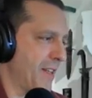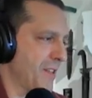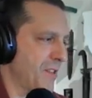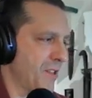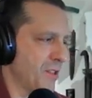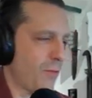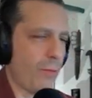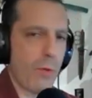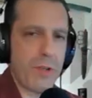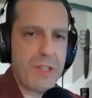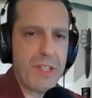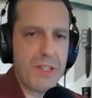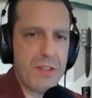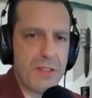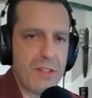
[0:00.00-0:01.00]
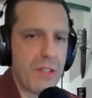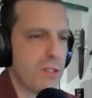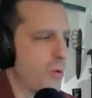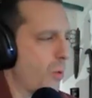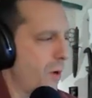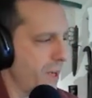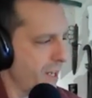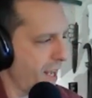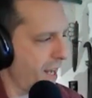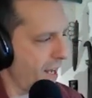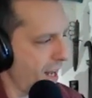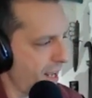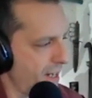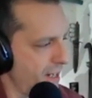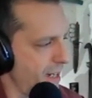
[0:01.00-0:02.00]
This is
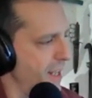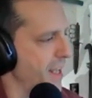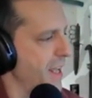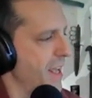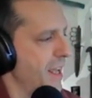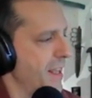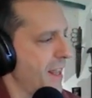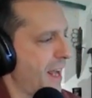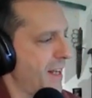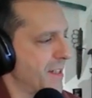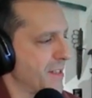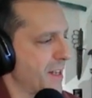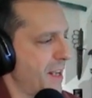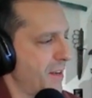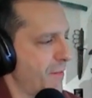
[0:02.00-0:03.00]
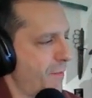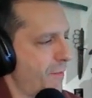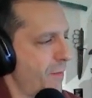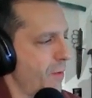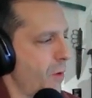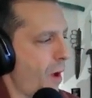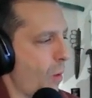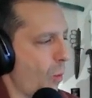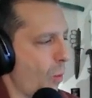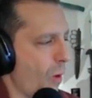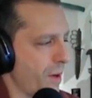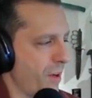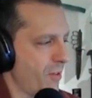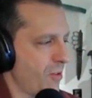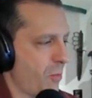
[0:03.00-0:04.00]
14C28N. That is a
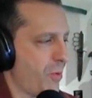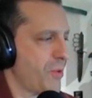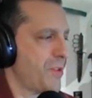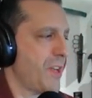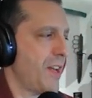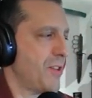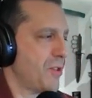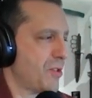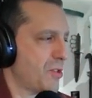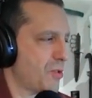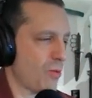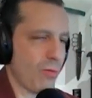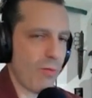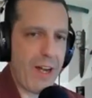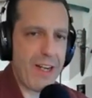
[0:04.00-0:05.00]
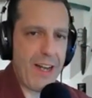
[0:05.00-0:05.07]
100% straight